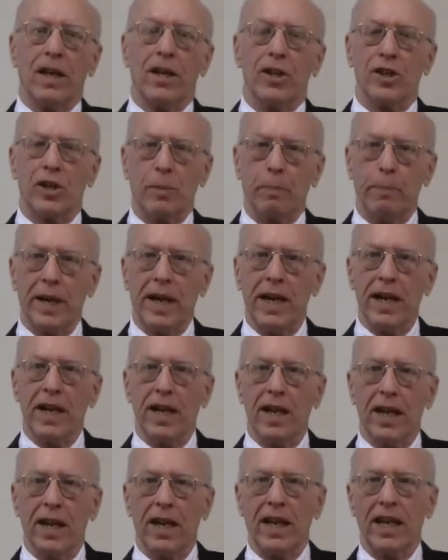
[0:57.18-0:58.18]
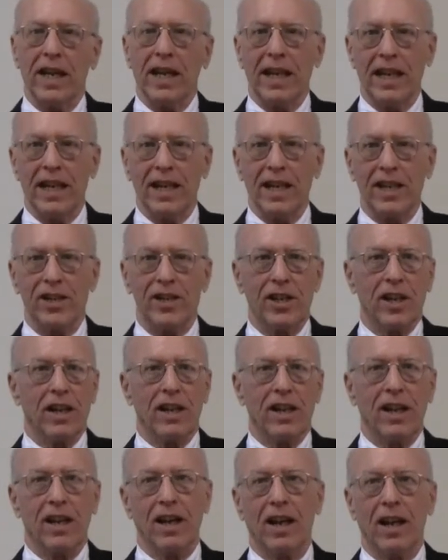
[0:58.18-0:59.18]
Sabina is
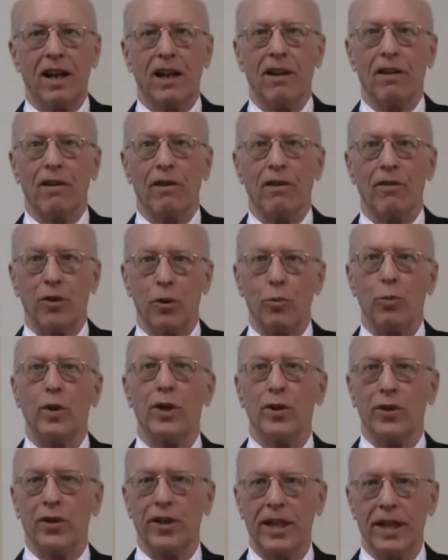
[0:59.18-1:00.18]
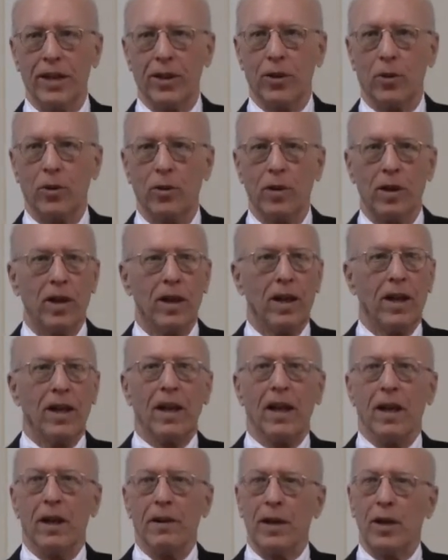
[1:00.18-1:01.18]
uh, the real deal
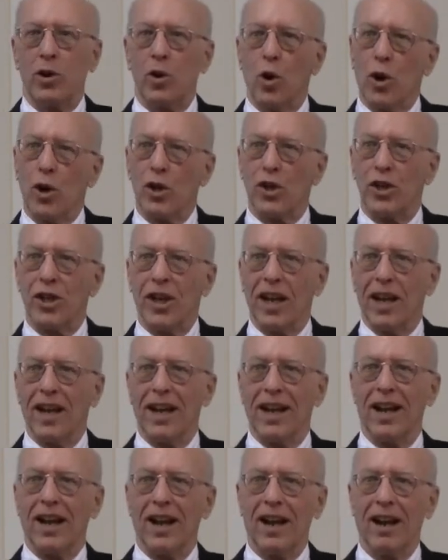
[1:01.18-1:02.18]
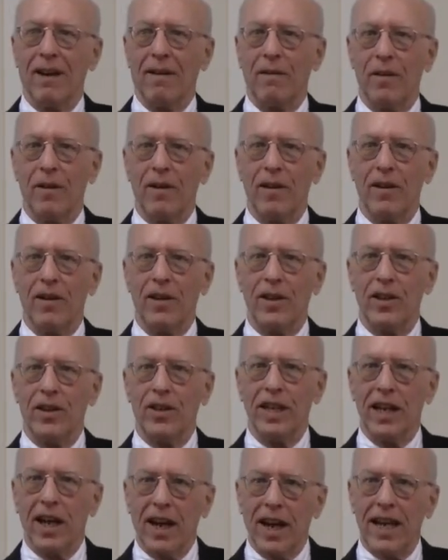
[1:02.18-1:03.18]
because uh,
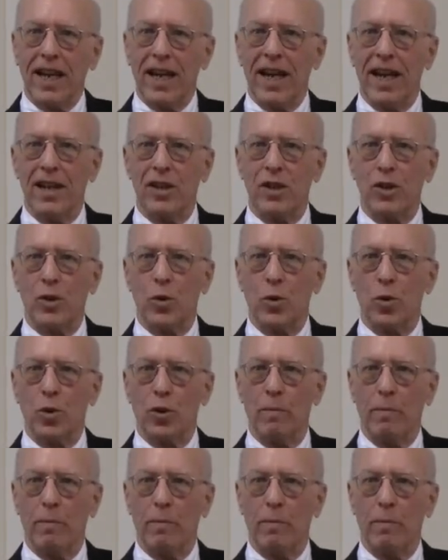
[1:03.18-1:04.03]
the Icahn School